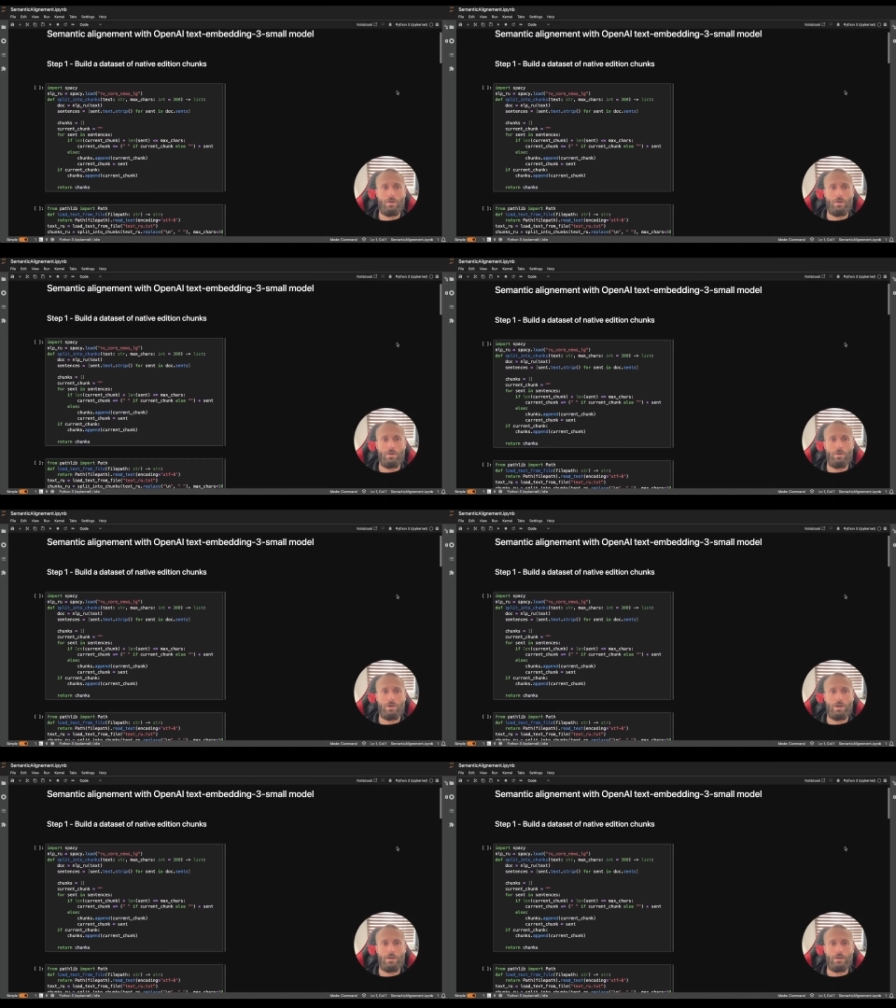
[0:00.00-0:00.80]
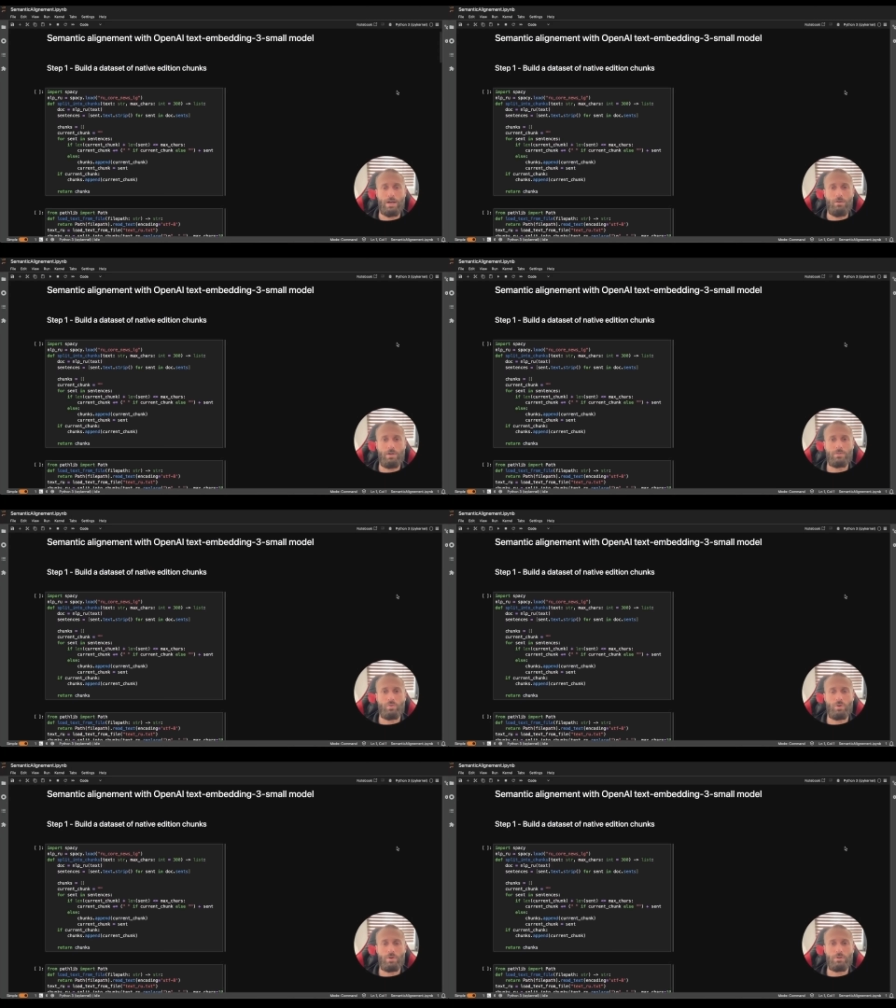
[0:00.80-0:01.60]
Okay, now let's
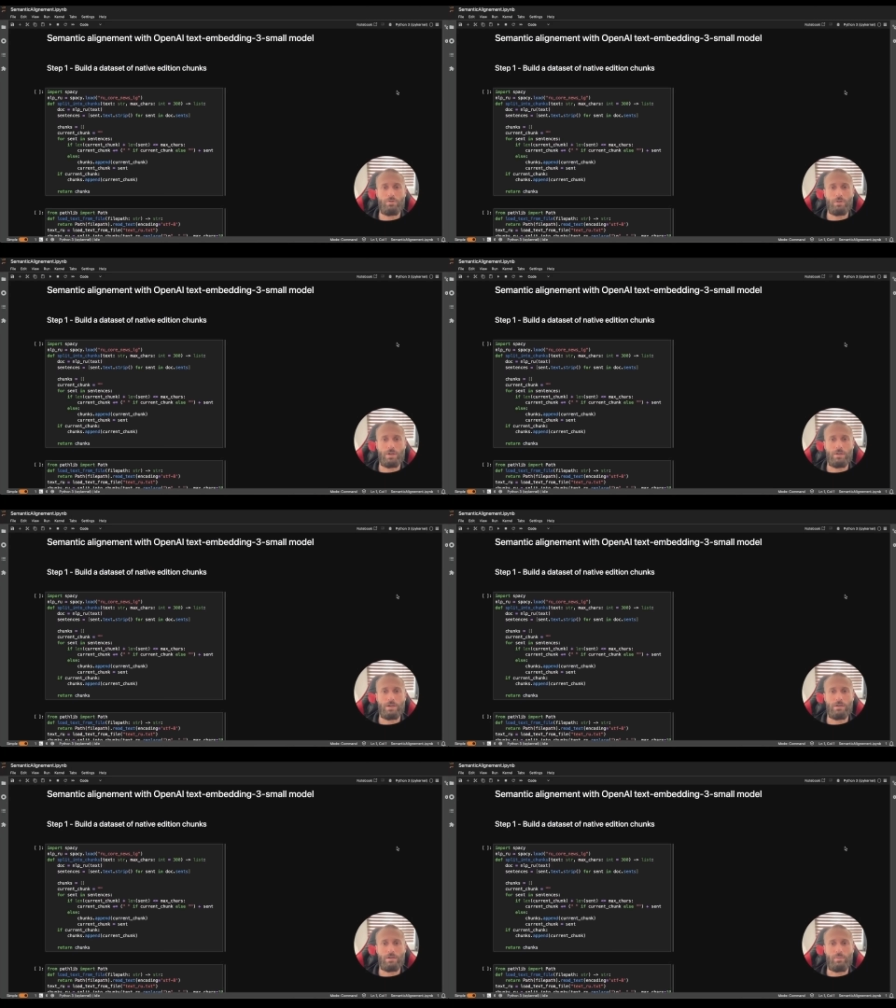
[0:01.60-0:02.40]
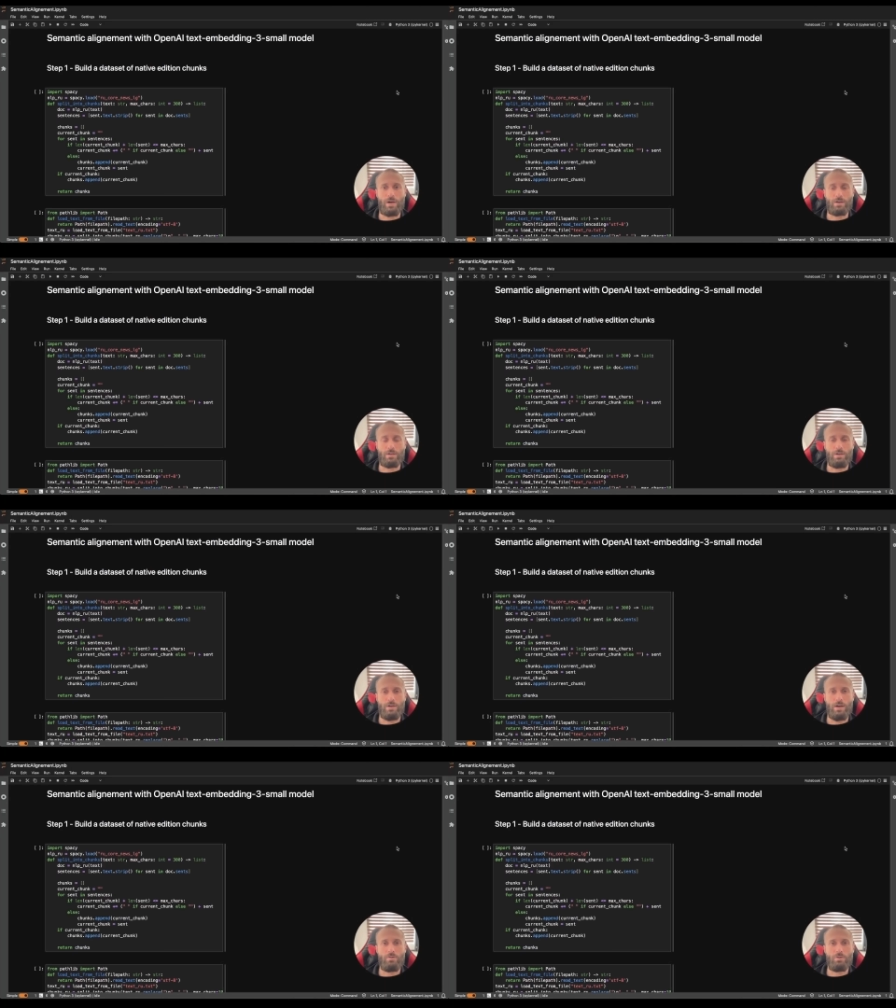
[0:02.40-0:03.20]
move on to the technical part.
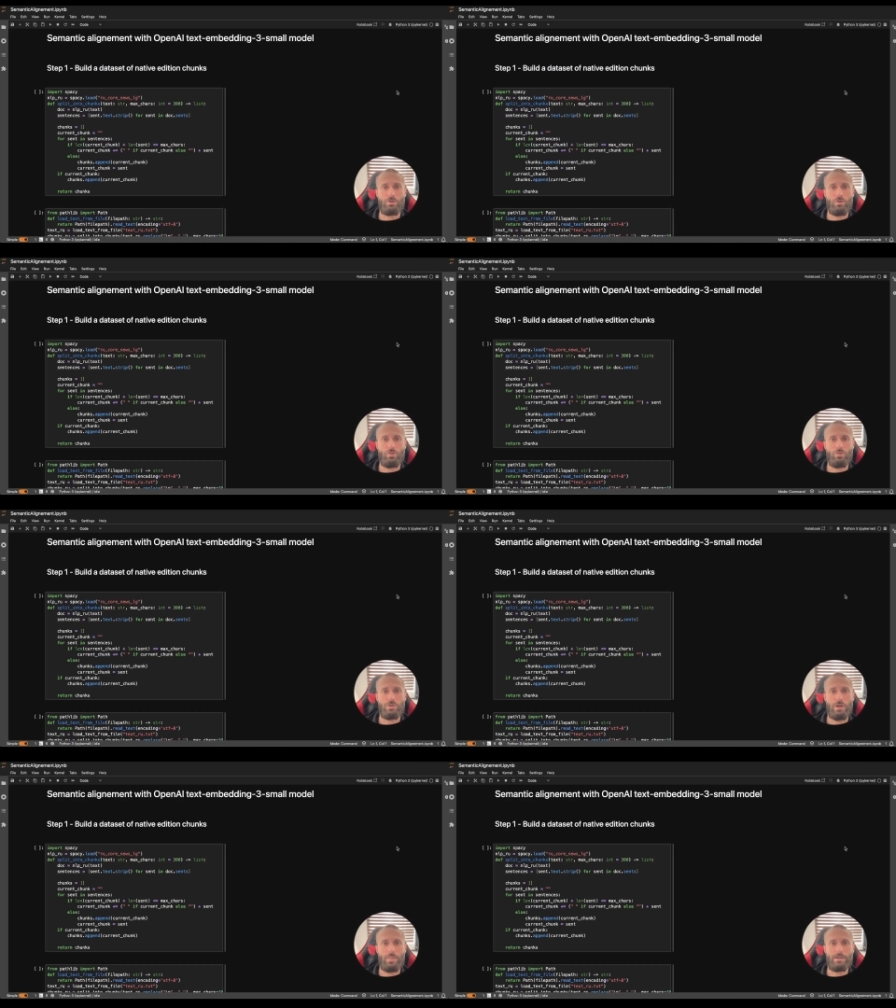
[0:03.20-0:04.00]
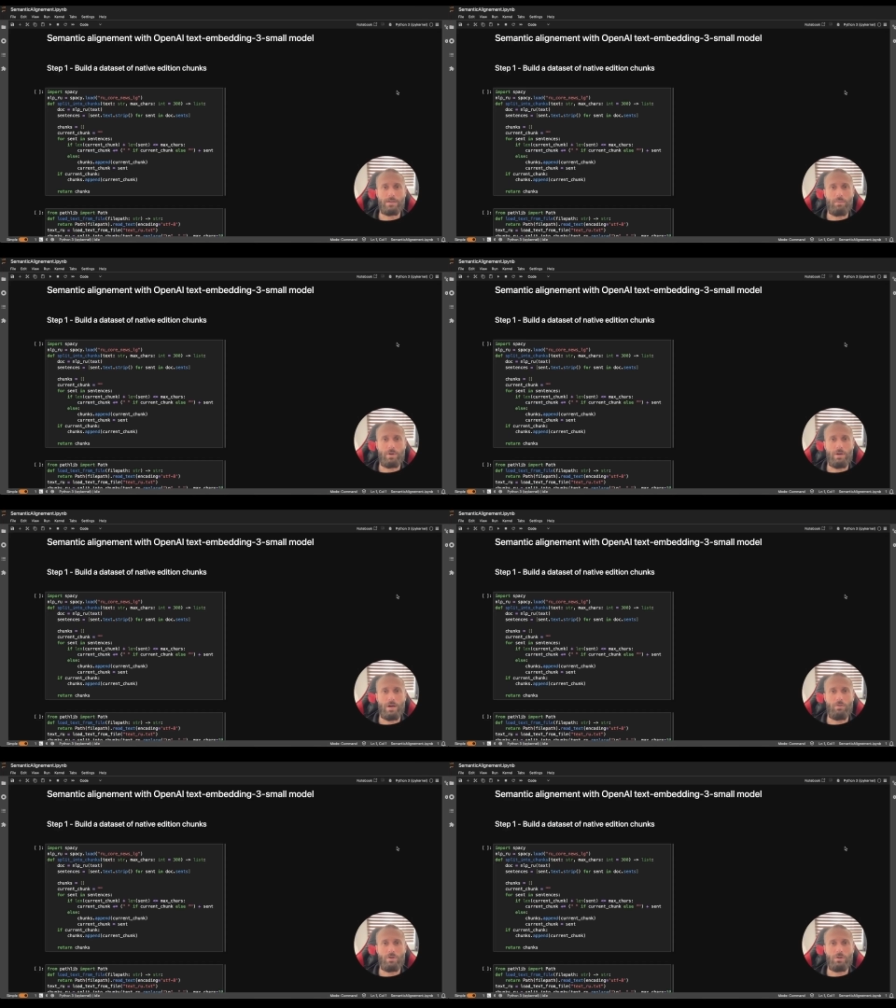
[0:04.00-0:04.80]
I'm gonna show you step by step
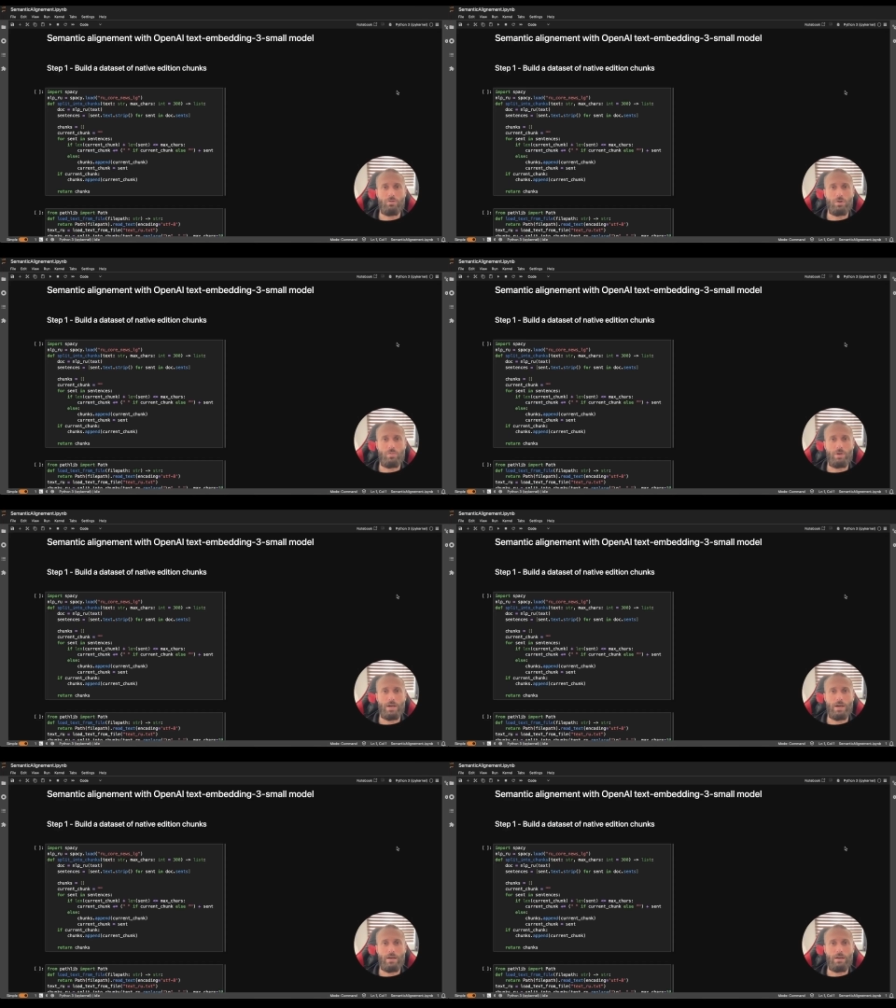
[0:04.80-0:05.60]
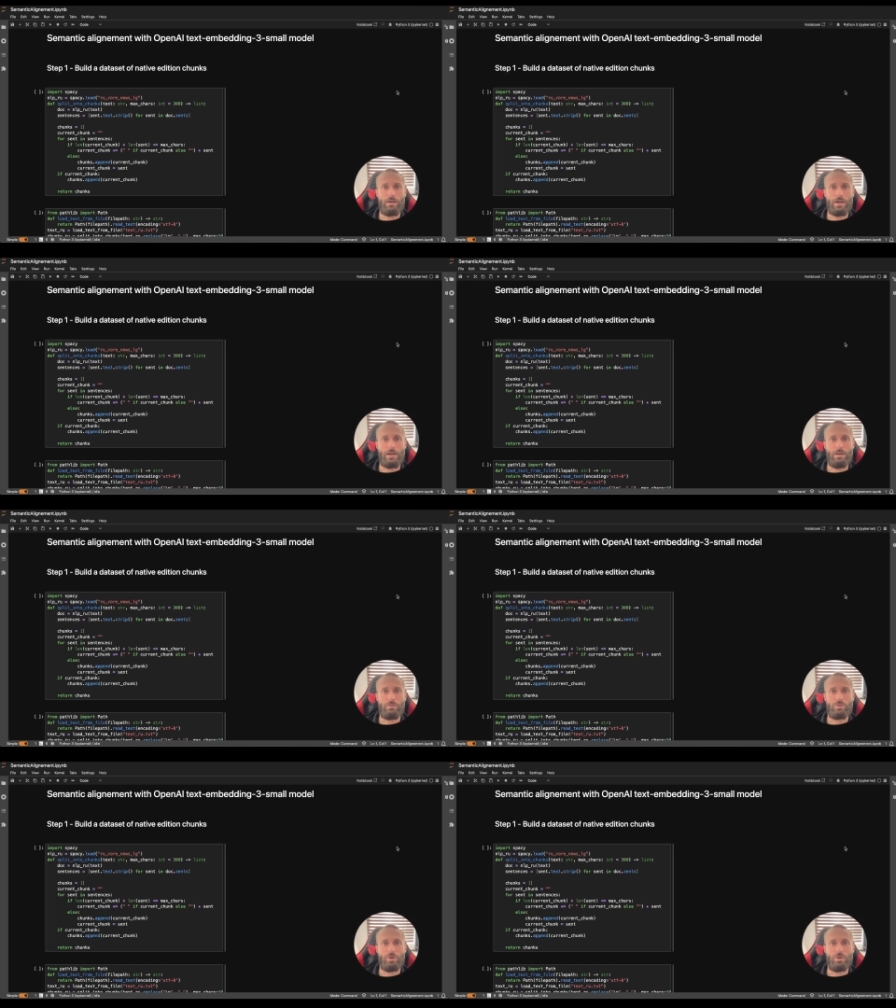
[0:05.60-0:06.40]
how you can use OpenAI AI
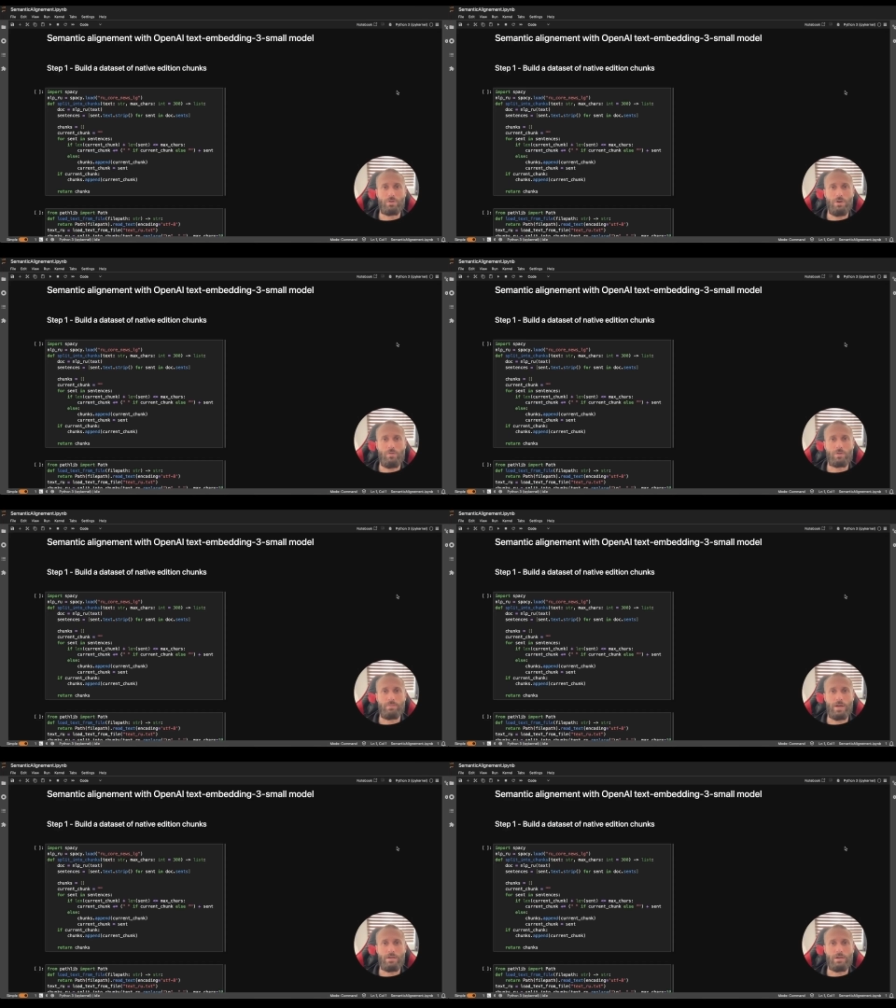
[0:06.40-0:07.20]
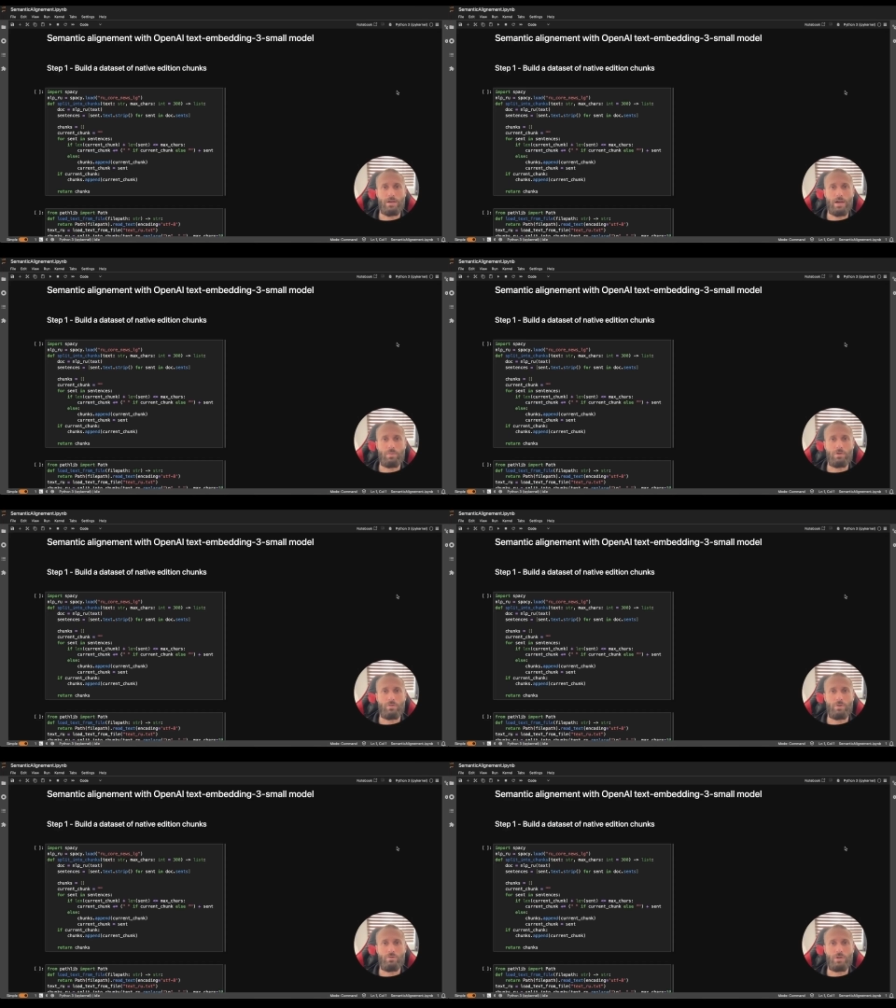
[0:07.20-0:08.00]
language models for semantic alignment
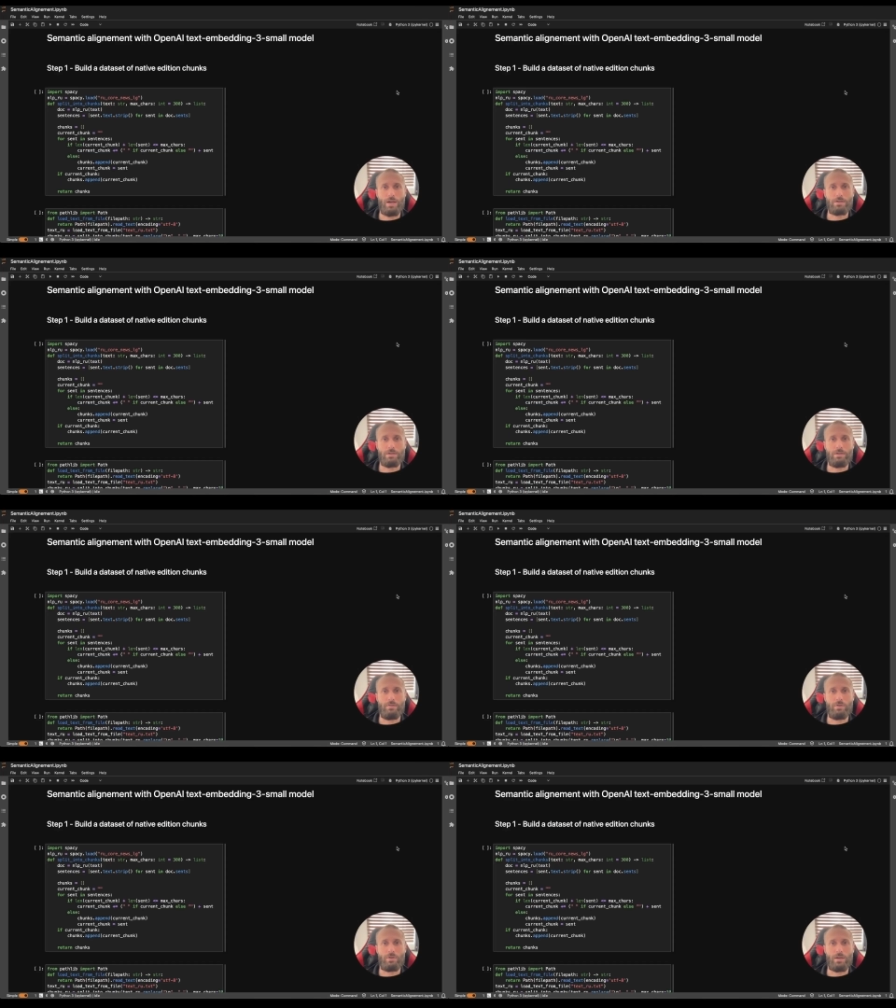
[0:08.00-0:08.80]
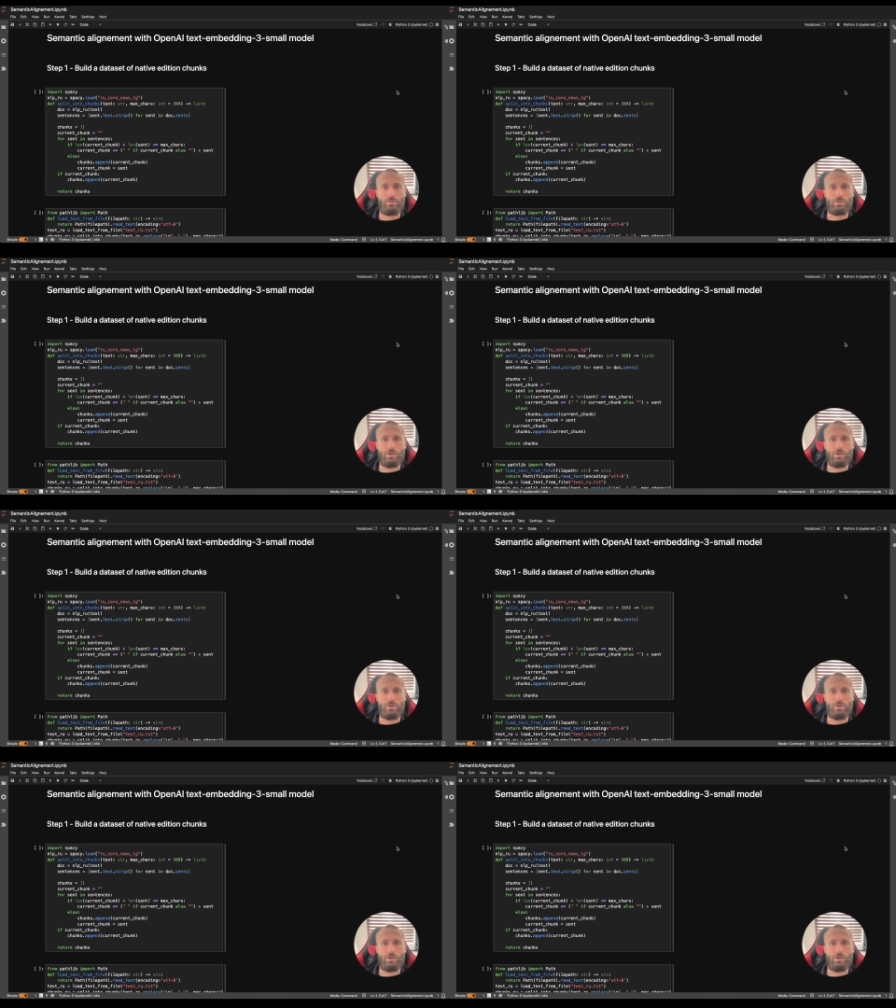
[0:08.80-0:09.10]
of the two texts in the different languages.